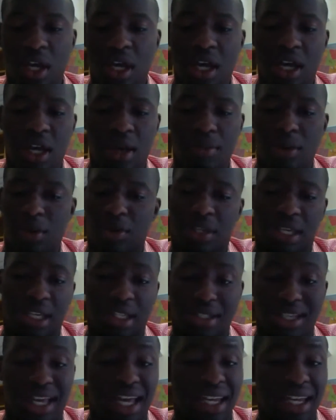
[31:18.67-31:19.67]
both
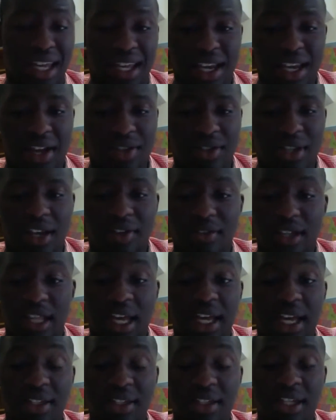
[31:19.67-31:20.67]
inside and outside of
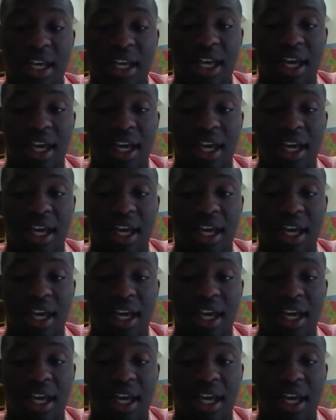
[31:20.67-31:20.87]
class.